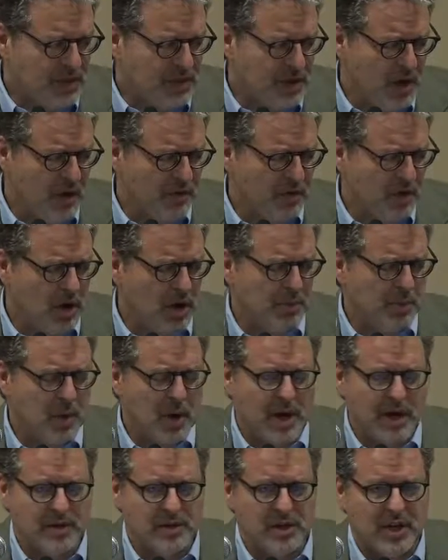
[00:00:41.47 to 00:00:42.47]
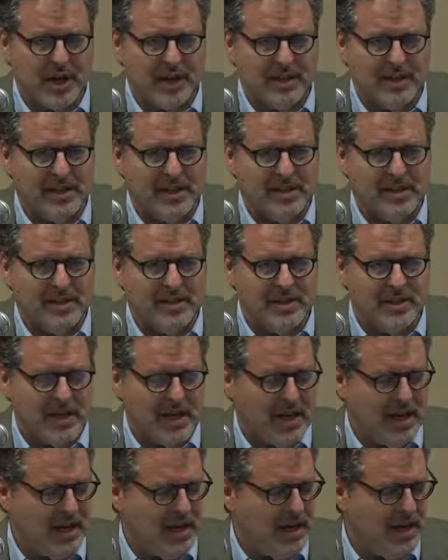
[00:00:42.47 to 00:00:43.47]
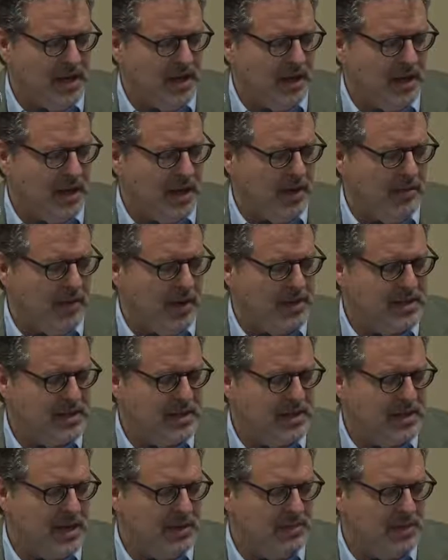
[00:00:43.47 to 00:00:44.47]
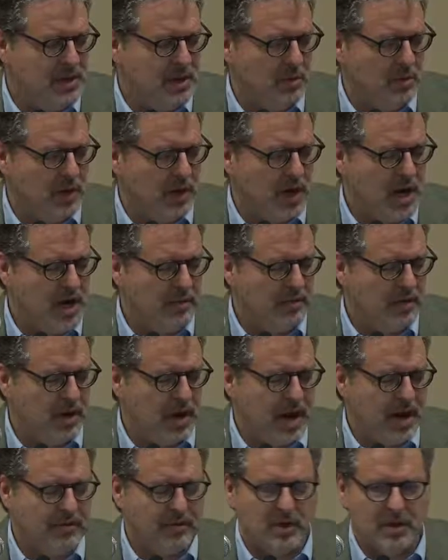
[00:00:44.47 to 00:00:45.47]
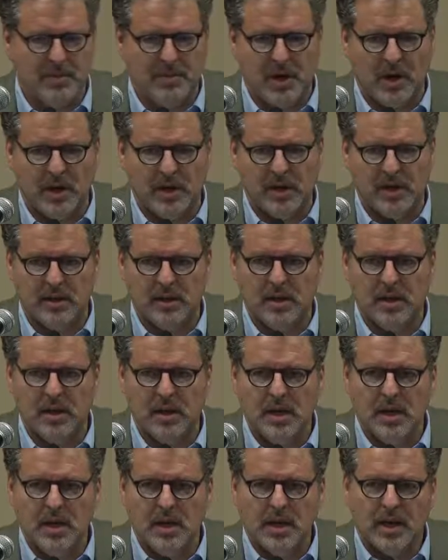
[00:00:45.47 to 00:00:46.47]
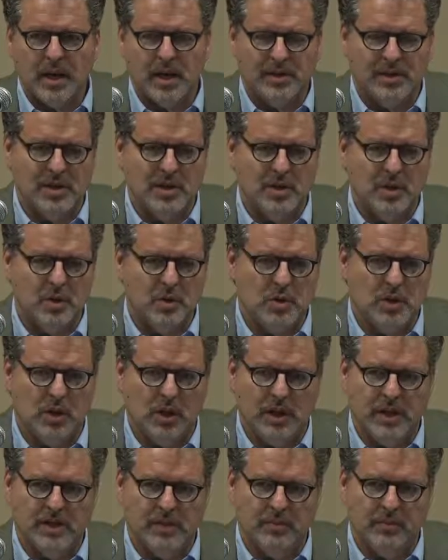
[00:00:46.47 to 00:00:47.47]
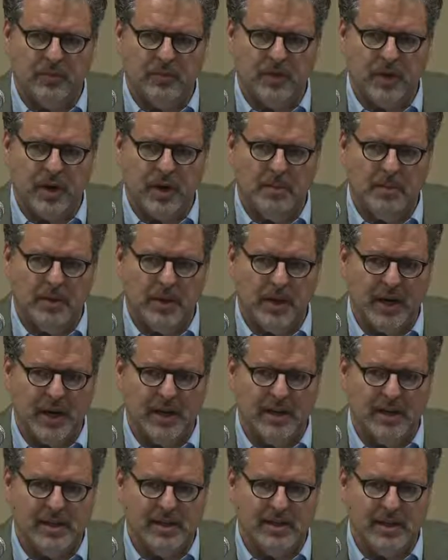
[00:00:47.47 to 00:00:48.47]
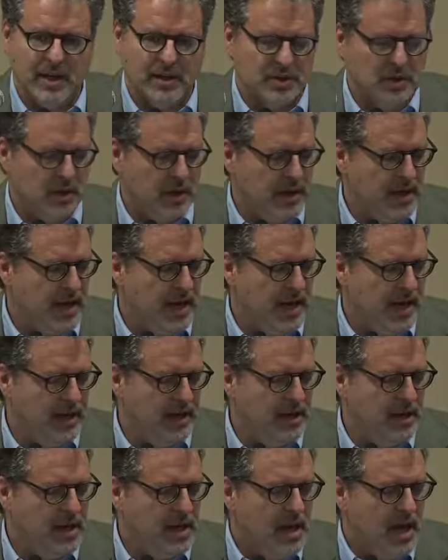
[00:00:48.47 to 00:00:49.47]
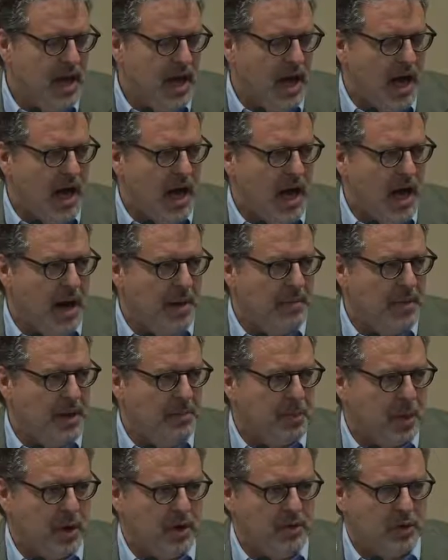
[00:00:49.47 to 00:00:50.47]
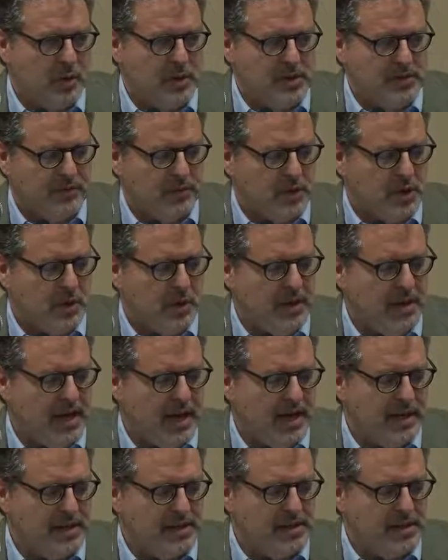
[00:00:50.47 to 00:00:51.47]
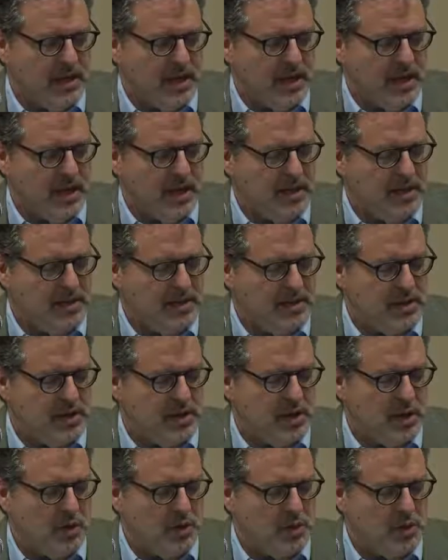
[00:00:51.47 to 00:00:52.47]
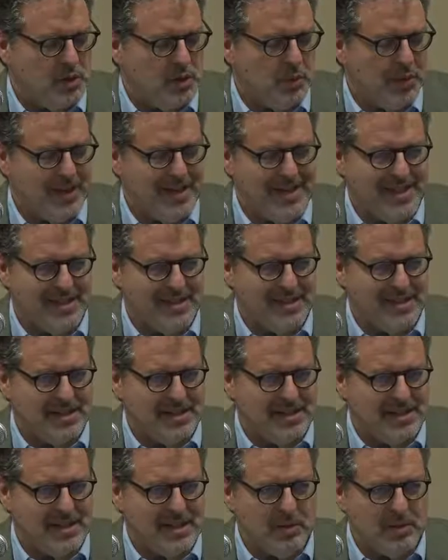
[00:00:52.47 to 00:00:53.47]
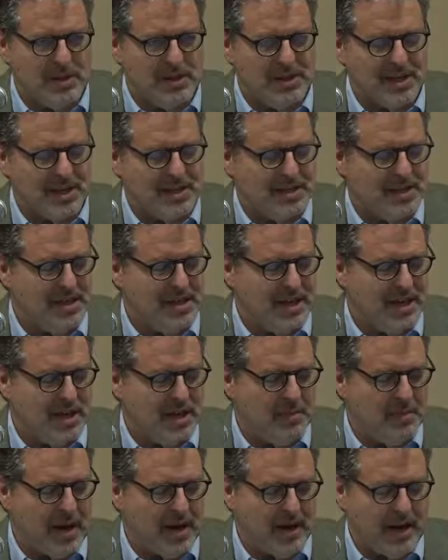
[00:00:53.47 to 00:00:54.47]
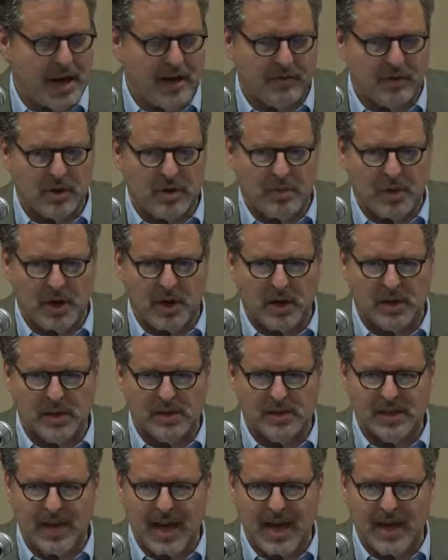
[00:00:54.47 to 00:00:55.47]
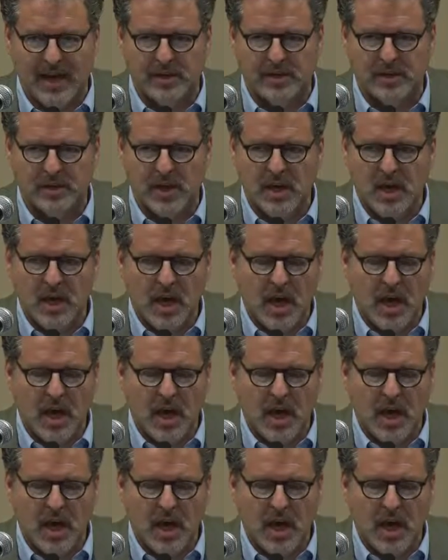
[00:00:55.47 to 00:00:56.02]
The overall project is, in a lot of ways, an attempt to recover African American constitutionalism from the 19th century. And part of the reason for doing that is to really see what it's like to think about African Americans as,